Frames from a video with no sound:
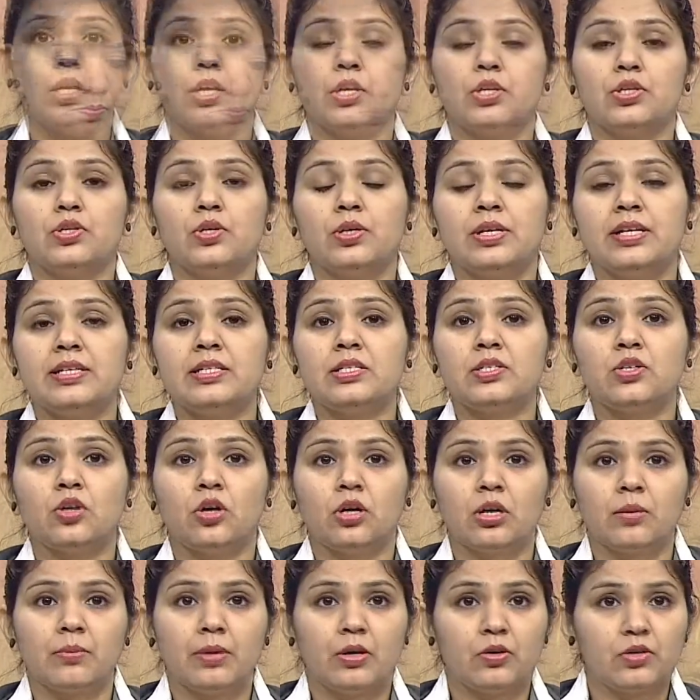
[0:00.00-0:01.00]
So let's
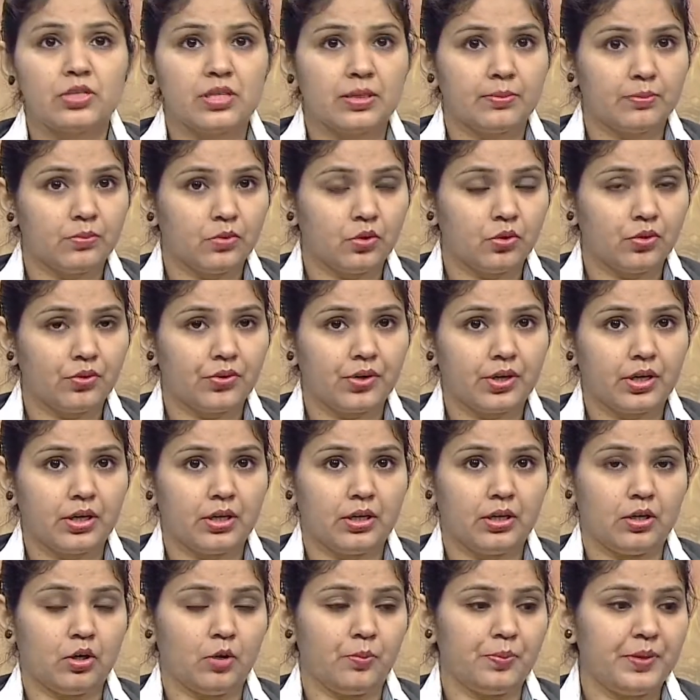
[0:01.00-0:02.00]
talk about some more
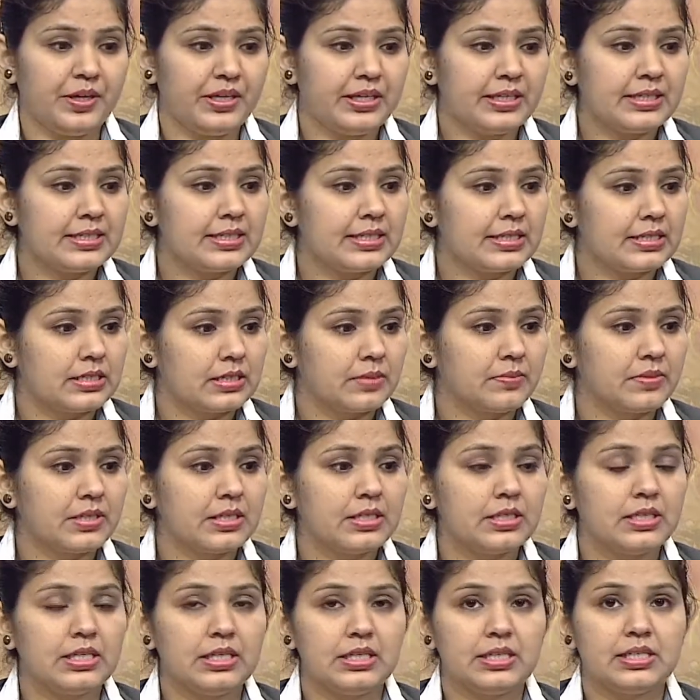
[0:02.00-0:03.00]
operating systems
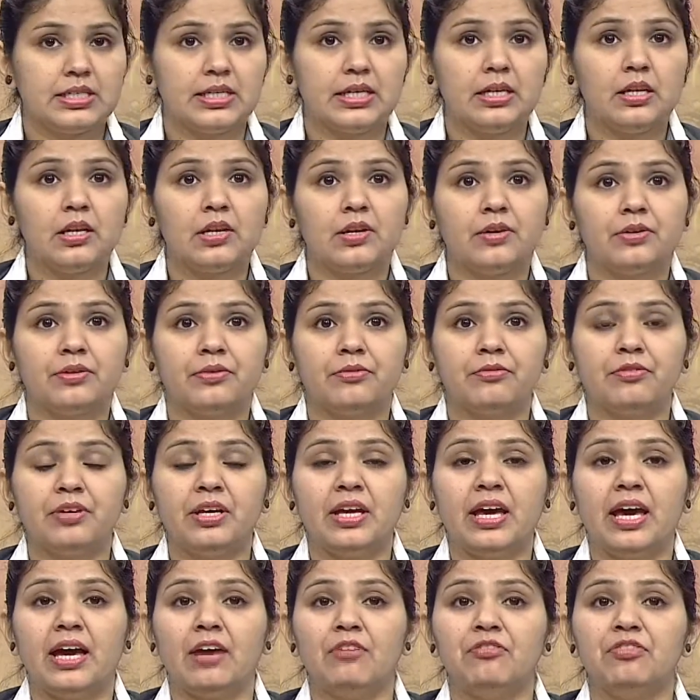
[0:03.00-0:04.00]
in detail. We
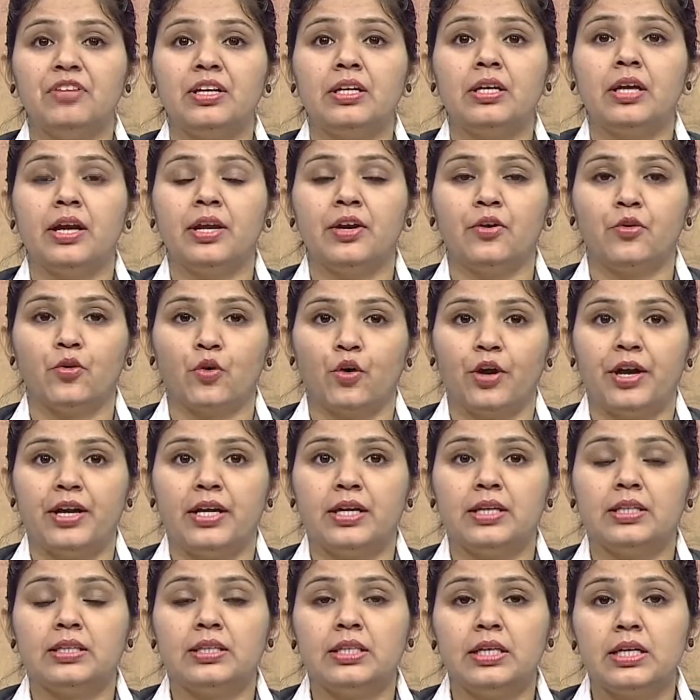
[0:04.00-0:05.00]
have then
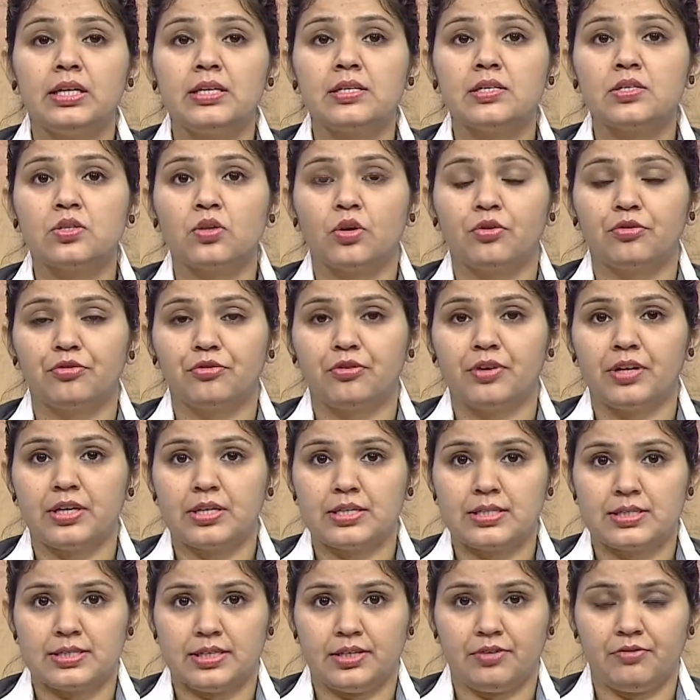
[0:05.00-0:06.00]
Android. These
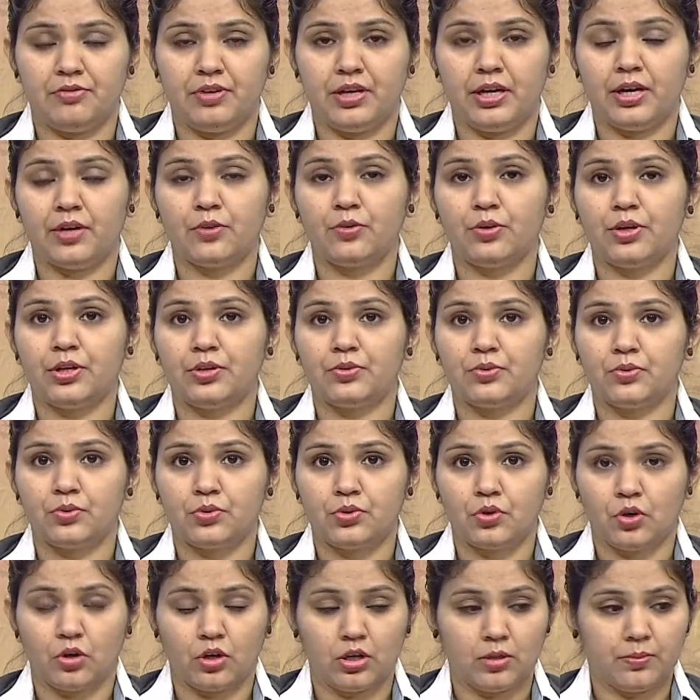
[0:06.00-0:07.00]
softwares that we are going to
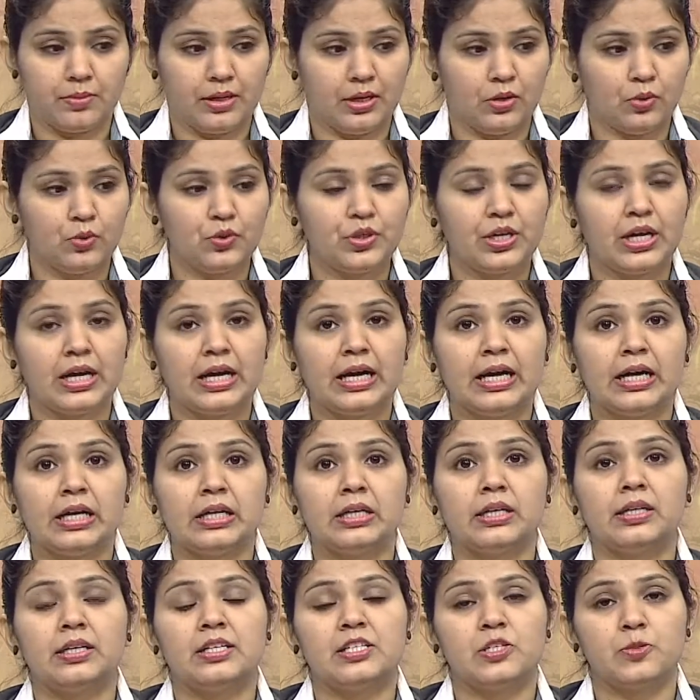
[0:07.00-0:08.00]
talk about
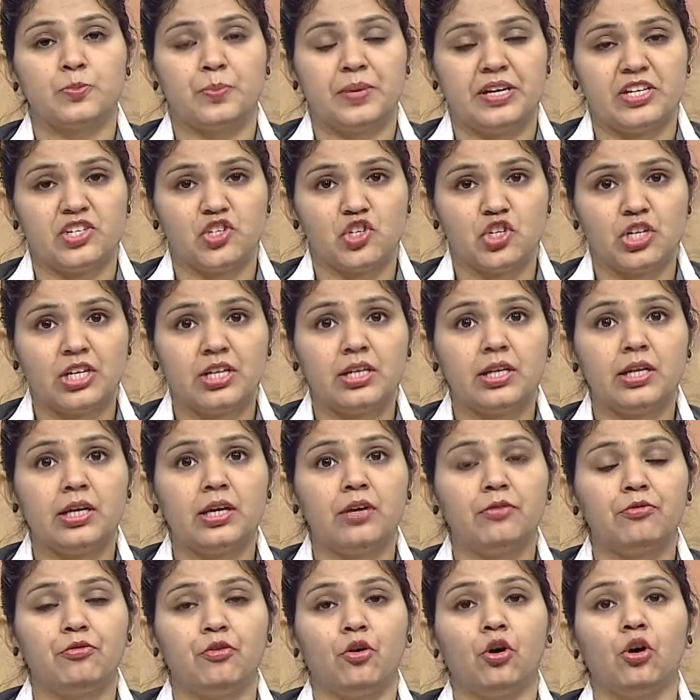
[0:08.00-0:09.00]
are
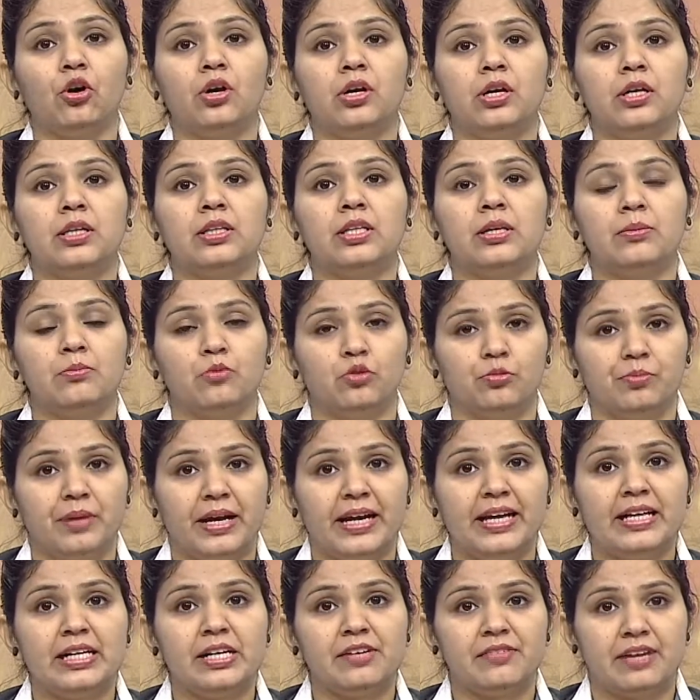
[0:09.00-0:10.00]
especially for the
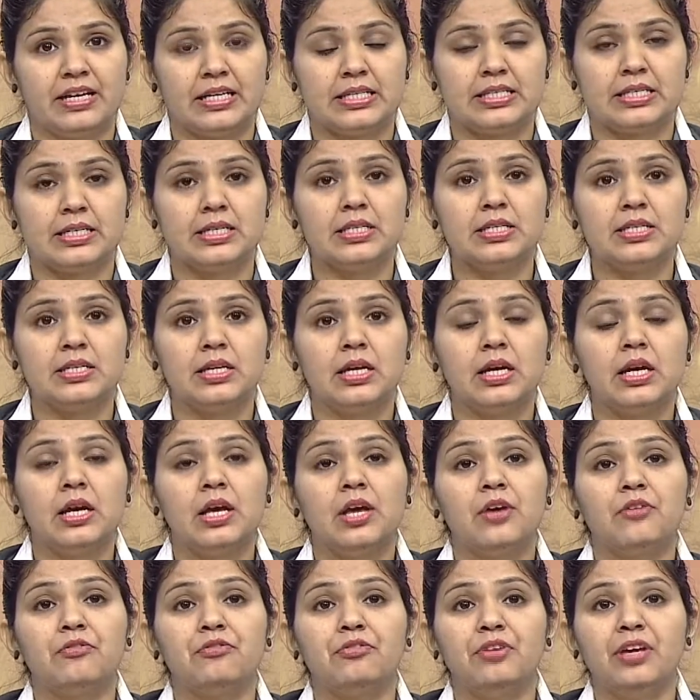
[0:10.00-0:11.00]
mobile devices.
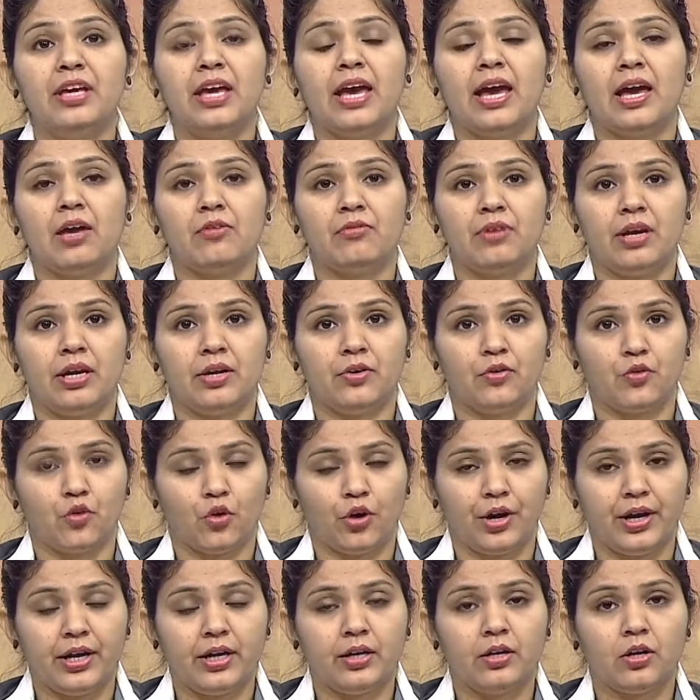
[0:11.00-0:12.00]
We have
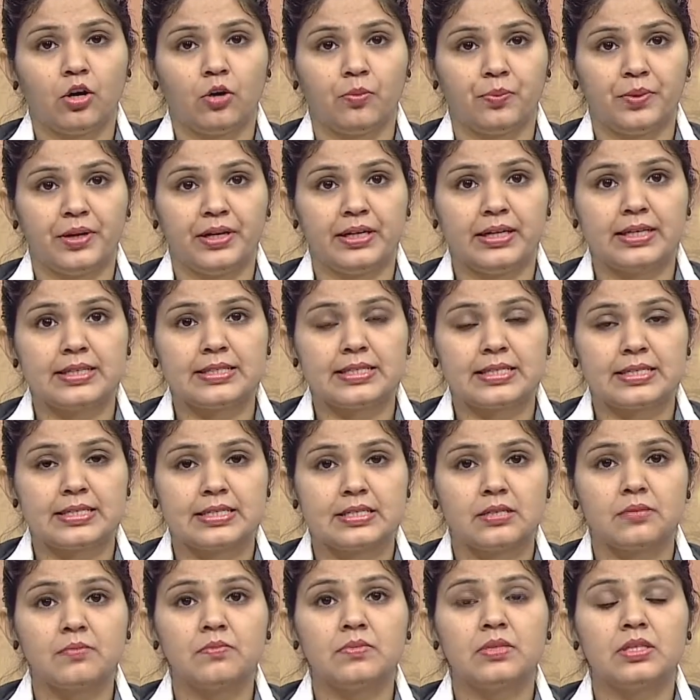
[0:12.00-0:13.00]
Android operating
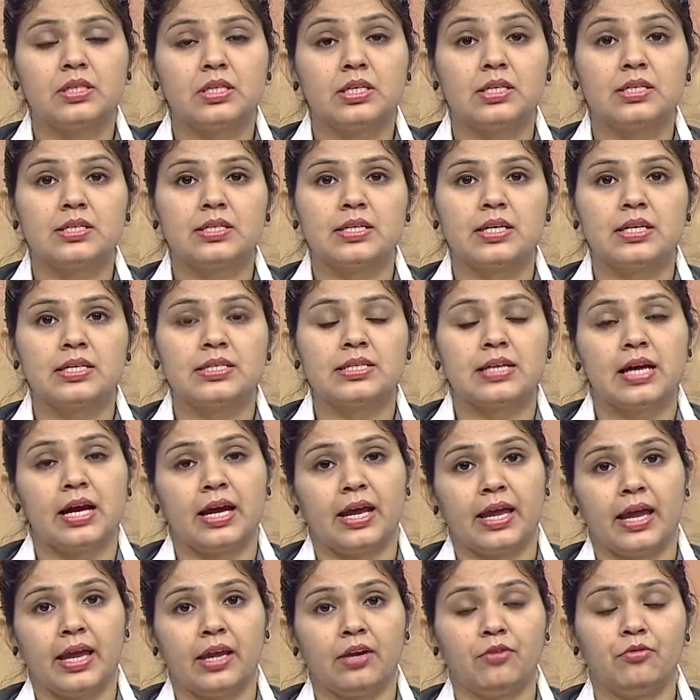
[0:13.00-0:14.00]
system. This is
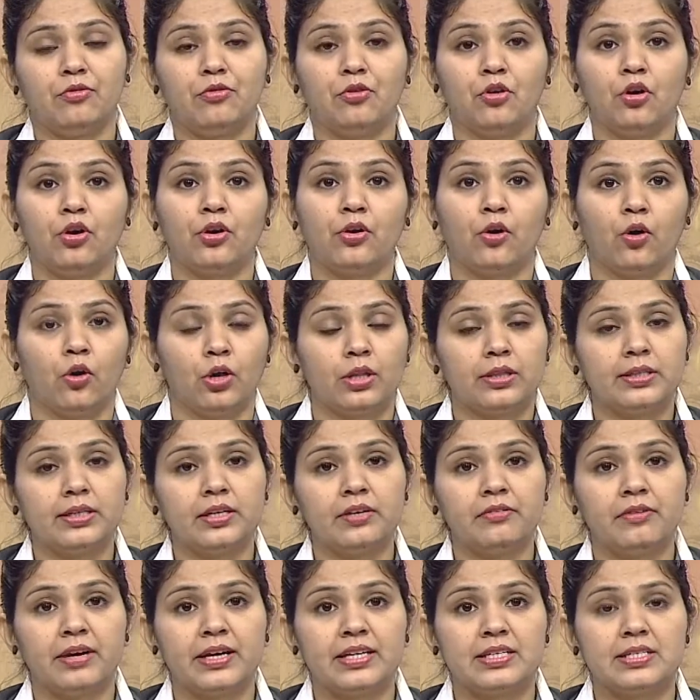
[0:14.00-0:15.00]
again for all the
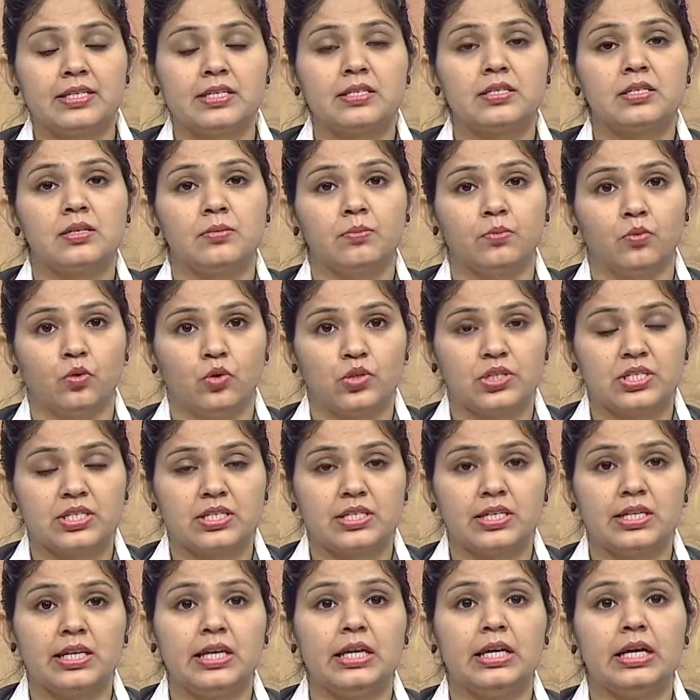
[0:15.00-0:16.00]
devices,
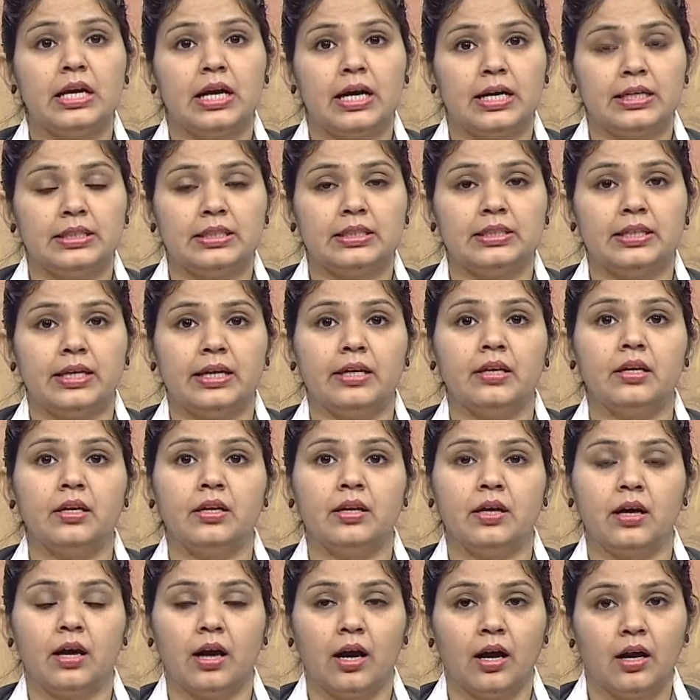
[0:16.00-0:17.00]
mostly other
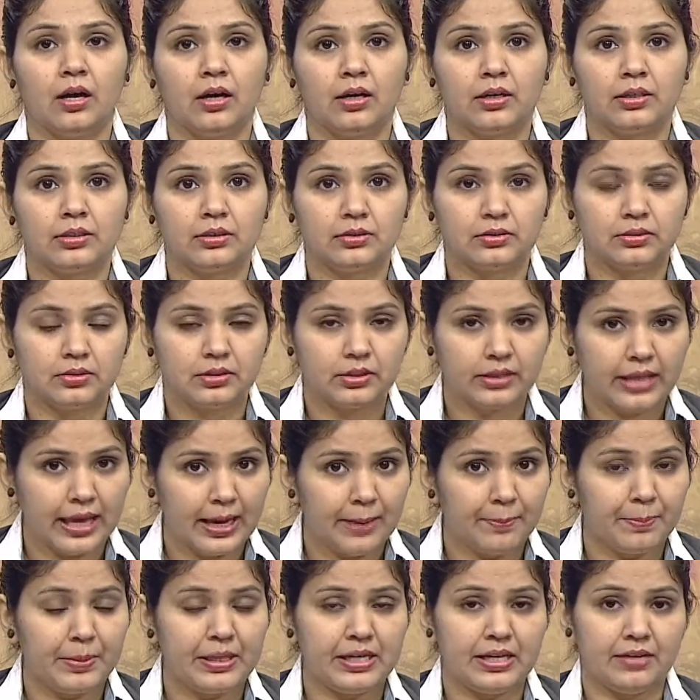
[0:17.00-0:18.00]
than
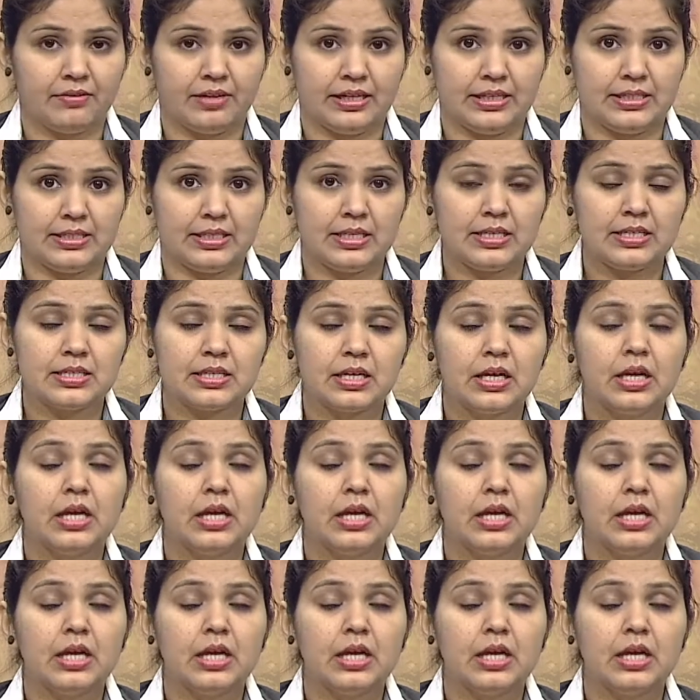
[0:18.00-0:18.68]
Apple devices,